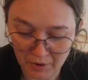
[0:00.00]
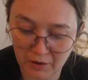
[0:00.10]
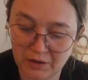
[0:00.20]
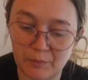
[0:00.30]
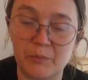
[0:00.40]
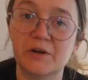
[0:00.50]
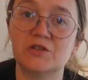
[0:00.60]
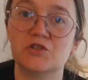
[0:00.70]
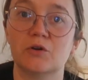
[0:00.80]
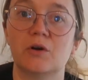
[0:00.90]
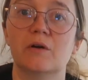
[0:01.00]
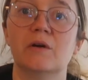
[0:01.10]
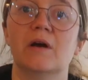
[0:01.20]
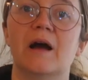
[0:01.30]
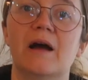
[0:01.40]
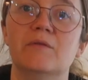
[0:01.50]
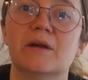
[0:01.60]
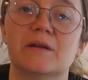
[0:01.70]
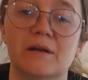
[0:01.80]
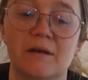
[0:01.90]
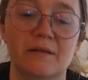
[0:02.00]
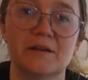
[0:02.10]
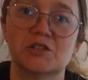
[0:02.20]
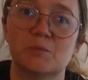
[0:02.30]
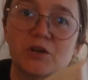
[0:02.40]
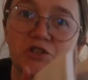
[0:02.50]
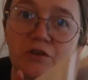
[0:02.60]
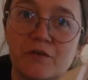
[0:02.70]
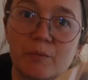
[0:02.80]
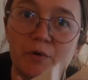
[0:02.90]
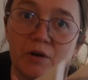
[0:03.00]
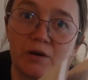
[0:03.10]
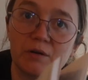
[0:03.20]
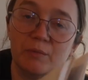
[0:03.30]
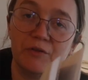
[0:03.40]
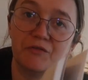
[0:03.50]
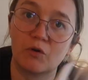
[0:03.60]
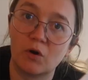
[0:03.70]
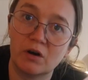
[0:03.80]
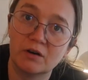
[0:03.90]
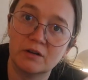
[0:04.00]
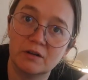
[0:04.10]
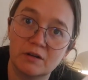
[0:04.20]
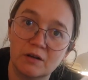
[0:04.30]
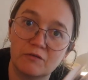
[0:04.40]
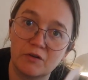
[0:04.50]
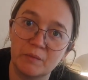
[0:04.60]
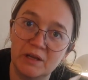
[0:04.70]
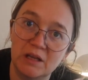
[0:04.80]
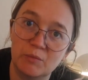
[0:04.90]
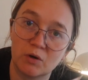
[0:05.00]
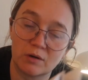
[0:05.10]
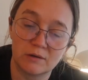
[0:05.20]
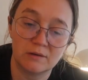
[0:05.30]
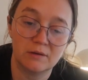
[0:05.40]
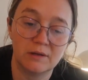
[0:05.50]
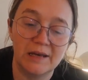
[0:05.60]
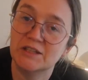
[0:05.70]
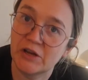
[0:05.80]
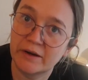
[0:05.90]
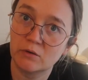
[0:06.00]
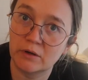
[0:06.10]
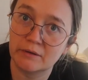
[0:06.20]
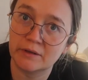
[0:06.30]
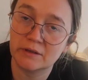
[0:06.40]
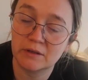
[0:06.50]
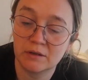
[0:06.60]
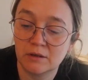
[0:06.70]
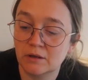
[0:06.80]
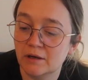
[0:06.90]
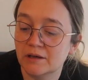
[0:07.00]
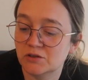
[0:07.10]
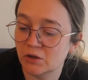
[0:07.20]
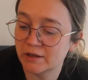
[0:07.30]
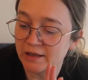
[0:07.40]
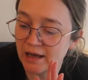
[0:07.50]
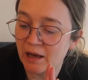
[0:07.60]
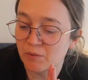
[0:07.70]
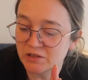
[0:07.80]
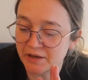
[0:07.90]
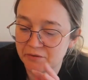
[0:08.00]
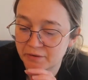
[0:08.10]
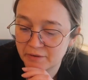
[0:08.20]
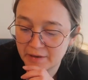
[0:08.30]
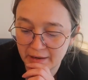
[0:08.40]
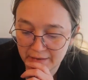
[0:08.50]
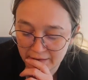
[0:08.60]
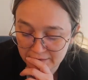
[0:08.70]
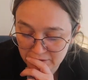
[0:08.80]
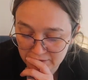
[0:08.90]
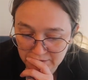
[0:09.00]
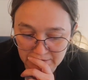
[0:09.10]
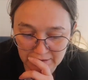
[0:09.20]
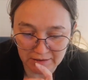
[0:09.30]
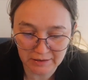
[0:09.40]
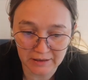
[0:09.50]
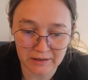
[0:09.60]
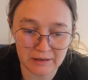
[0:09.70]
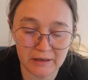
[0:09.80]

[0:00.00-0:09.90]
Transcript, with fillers: I'm pretty sure I read this much of the book before. From the ebook in January. It suddenly came in January and I just didn't get